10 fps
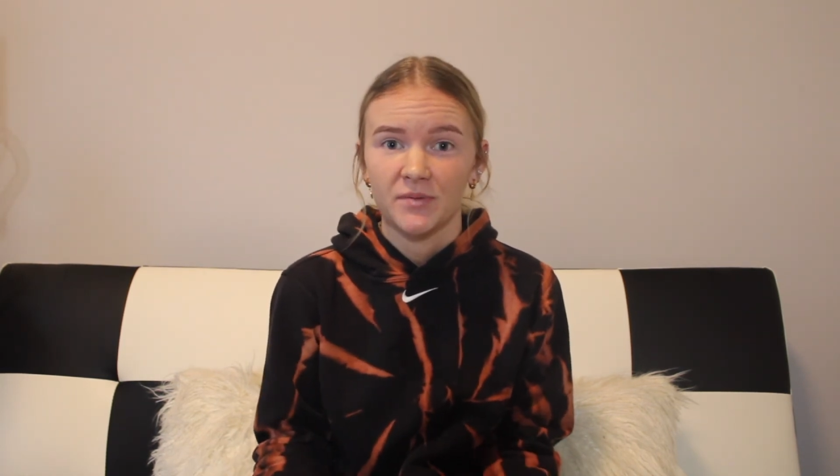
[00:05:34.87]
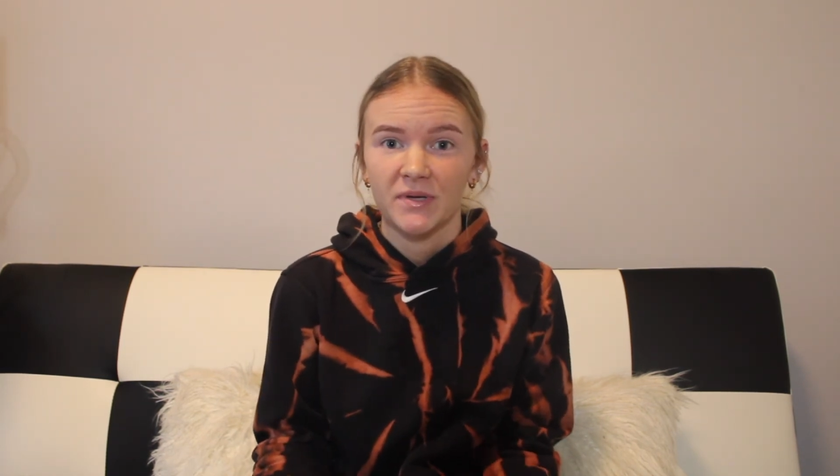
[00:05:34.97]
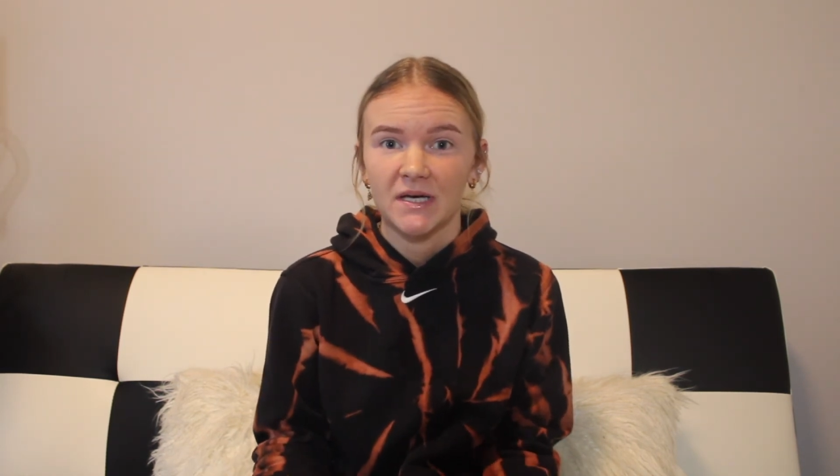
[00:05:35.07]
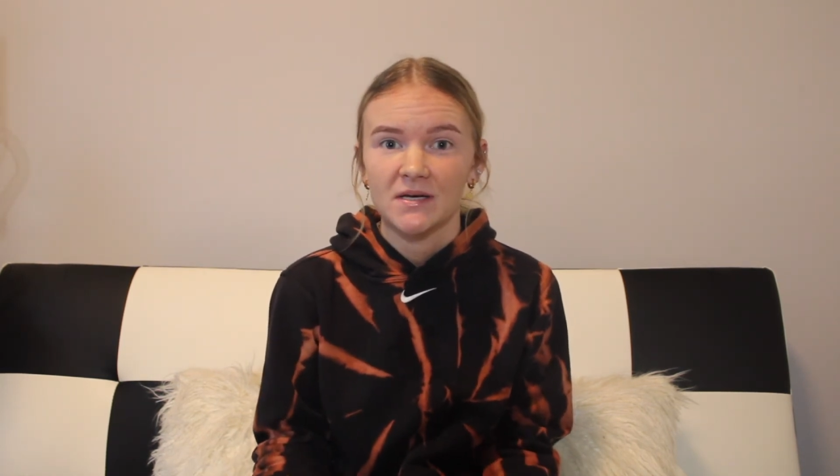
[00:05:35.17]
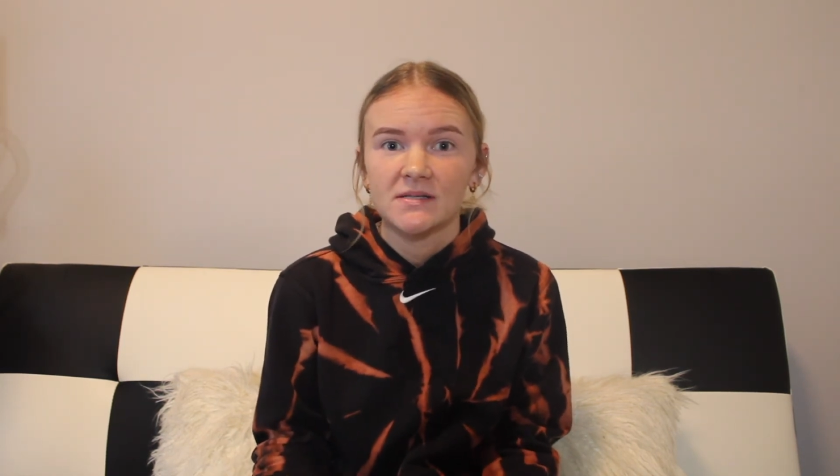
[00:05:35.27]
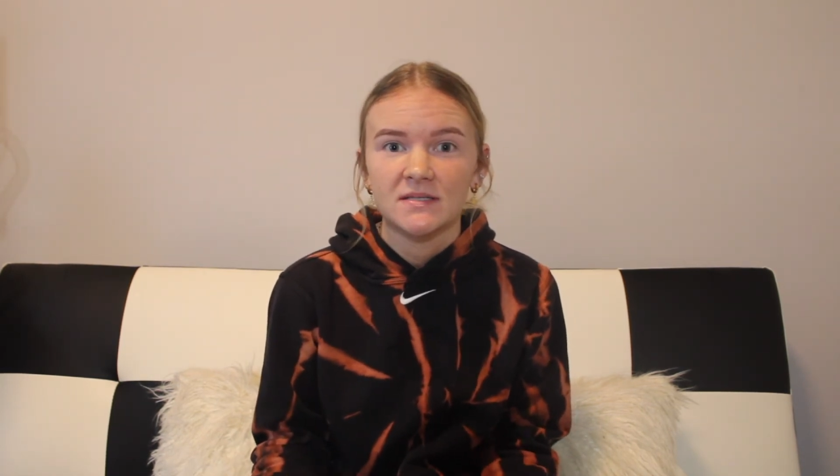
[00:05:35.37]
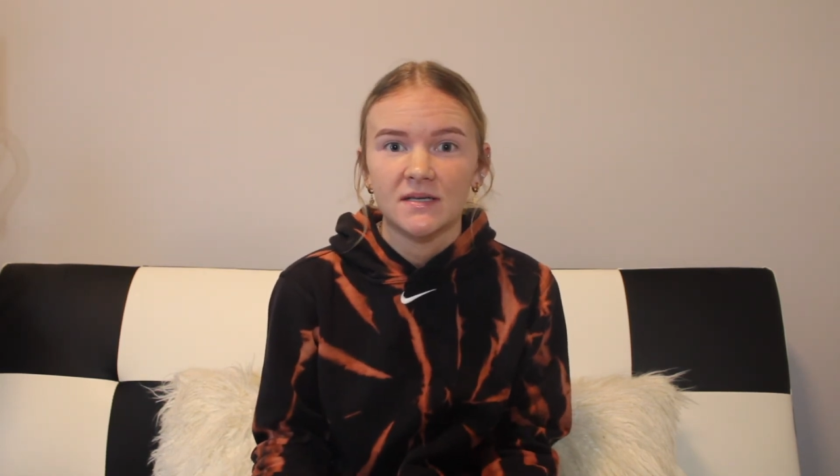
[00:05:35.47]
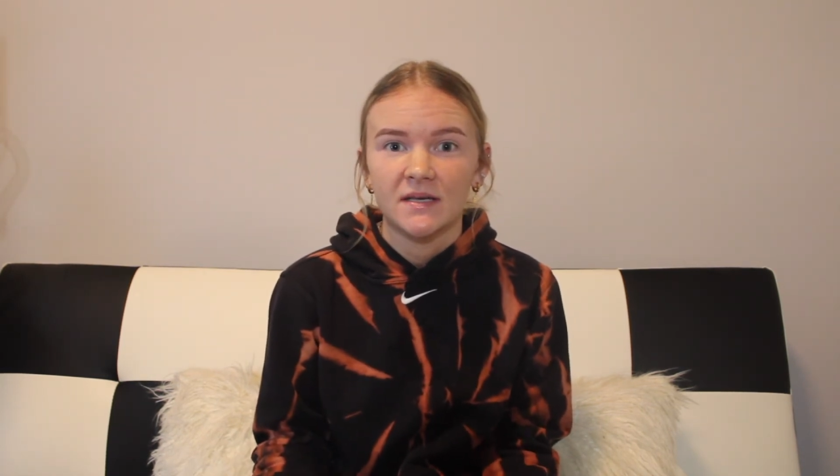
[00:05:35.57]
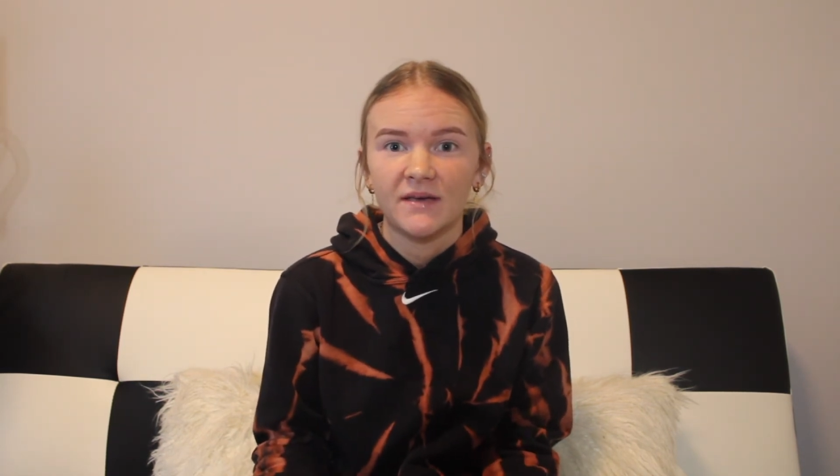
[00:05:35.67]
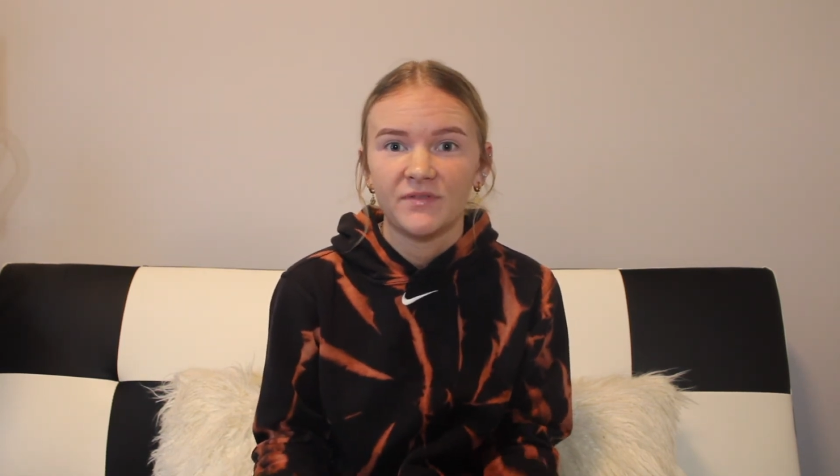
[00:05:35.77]

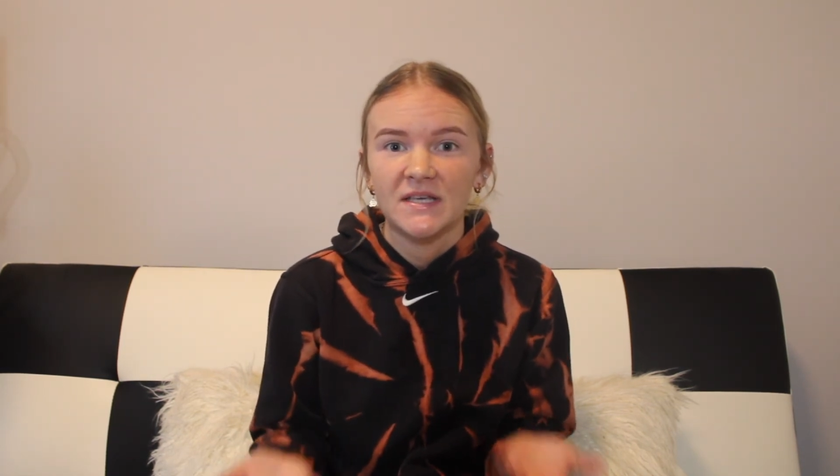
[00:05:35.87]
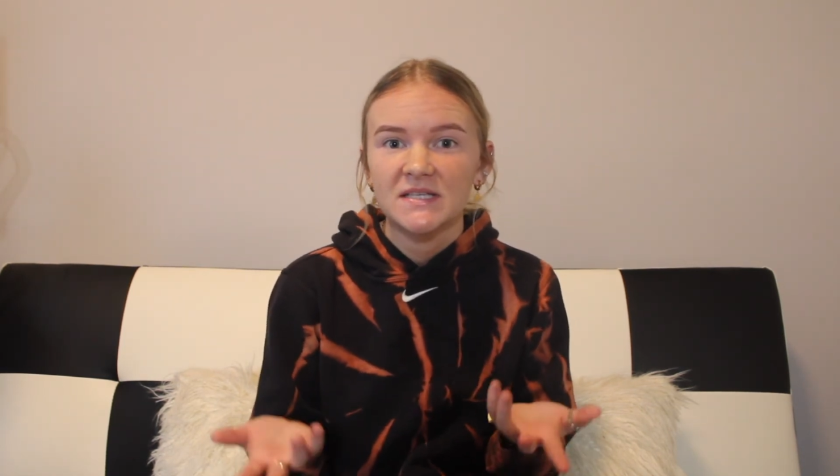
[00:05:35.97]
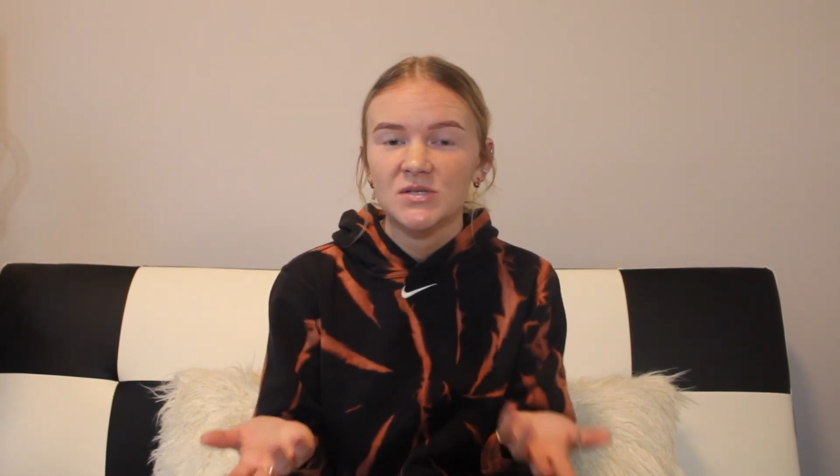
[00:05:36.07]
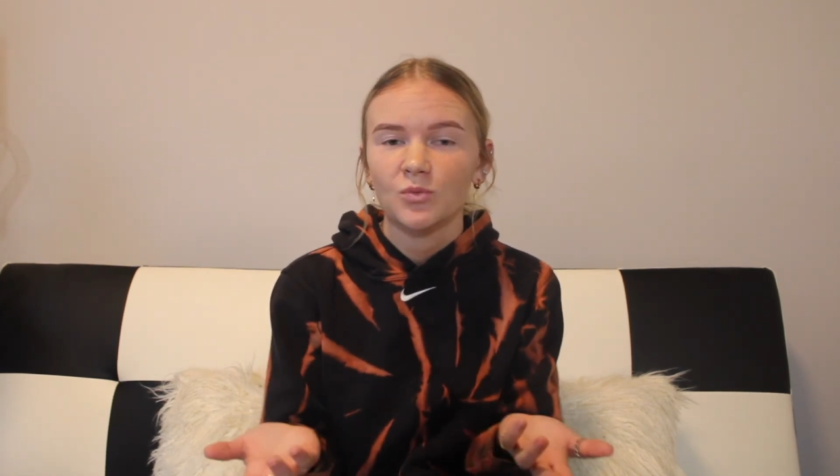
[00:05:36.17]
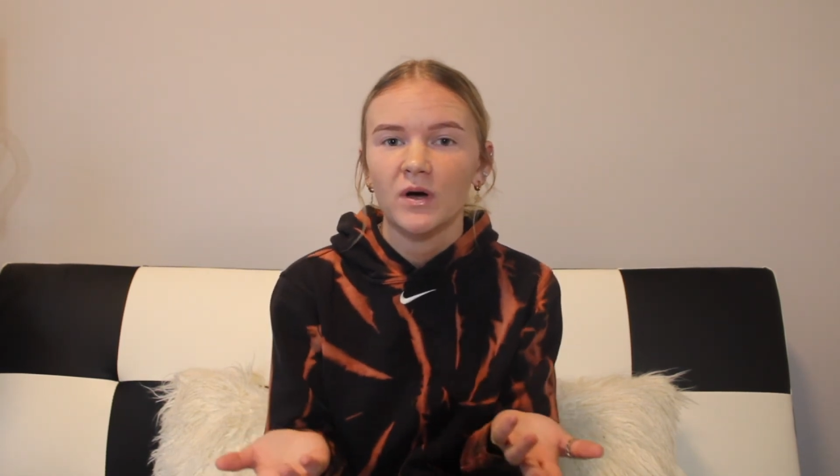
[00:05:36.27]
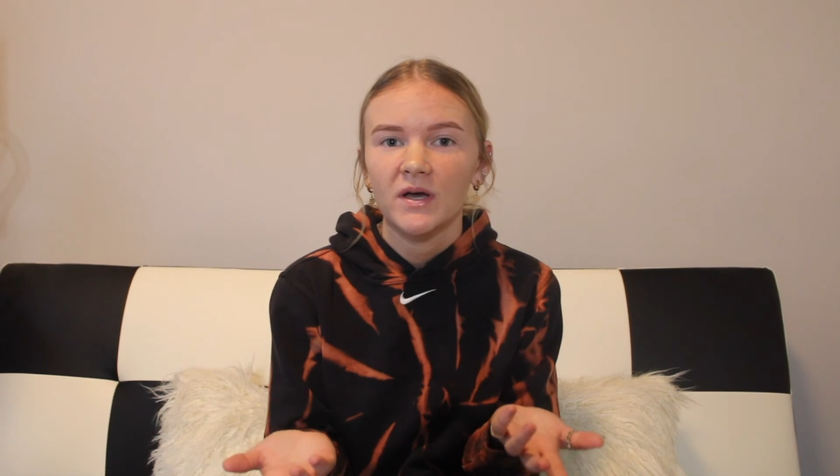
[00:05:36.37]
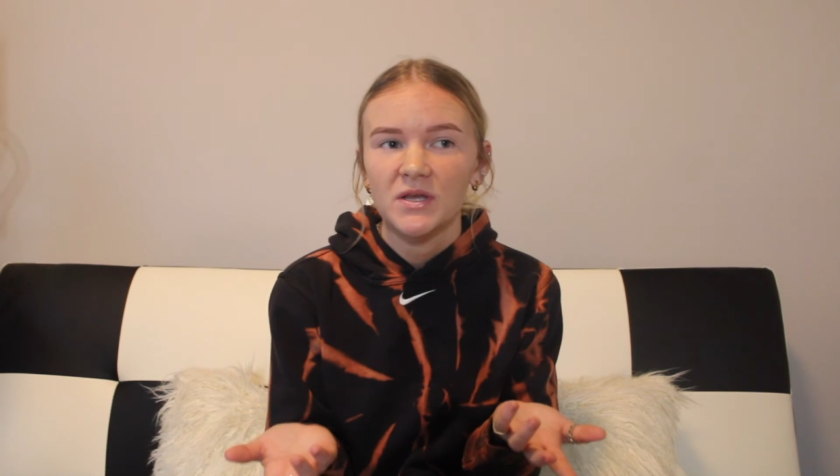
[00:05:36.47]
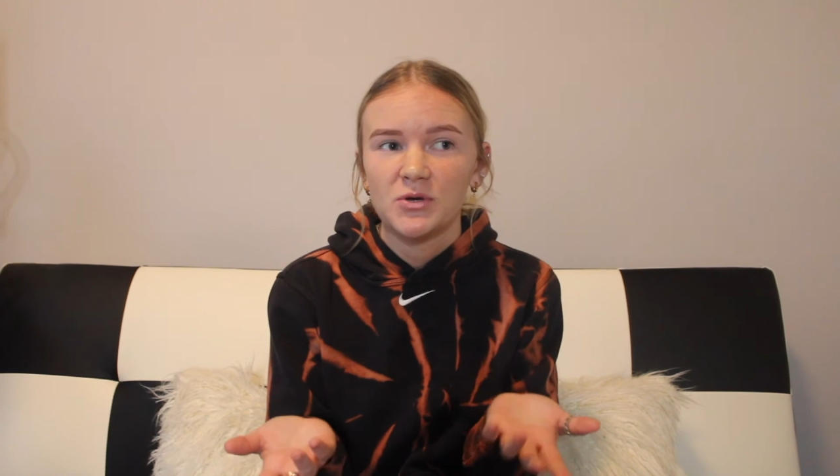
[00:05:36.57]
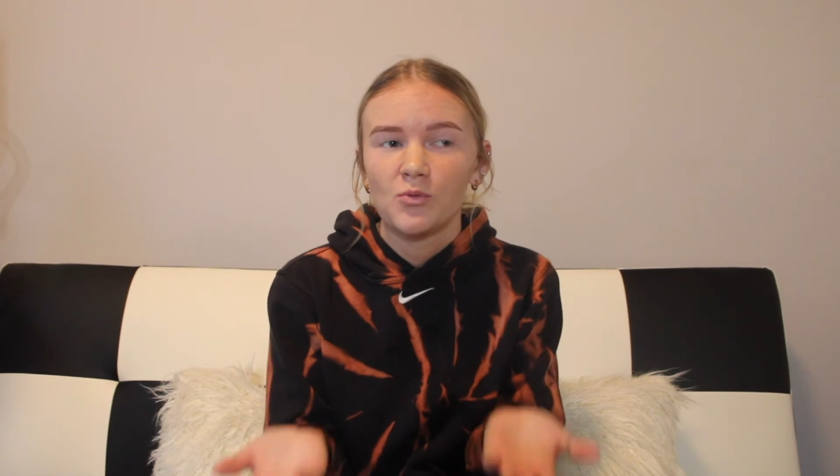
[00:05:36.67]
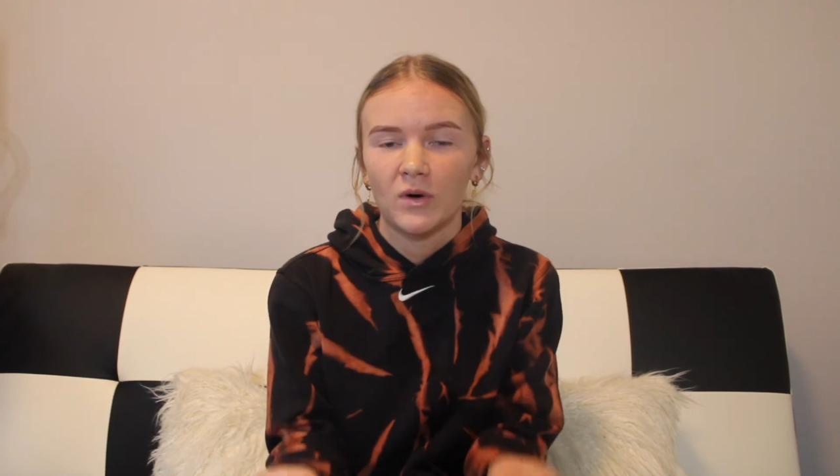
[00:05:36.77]
because if this is what
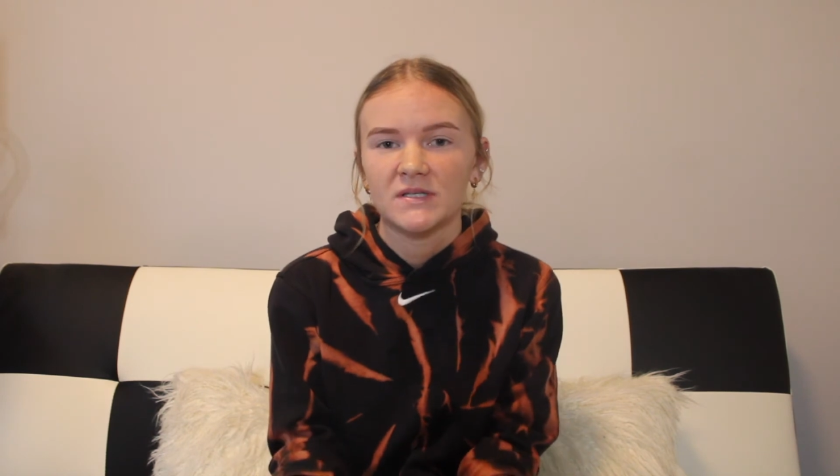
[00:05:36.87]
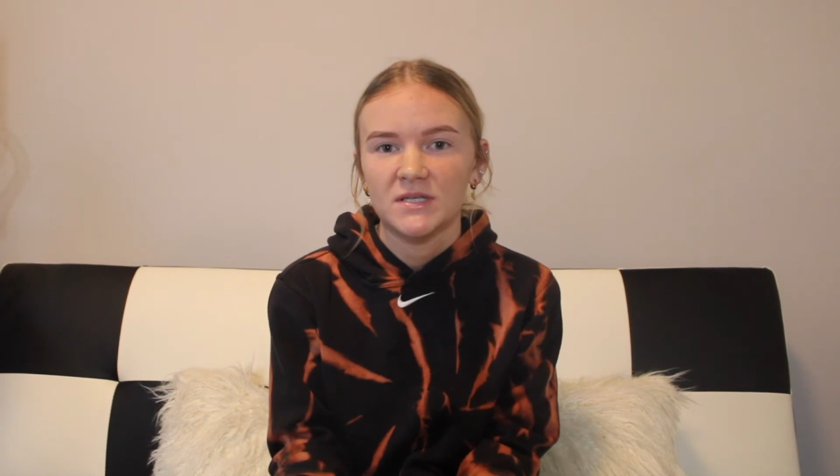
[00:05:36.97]
you want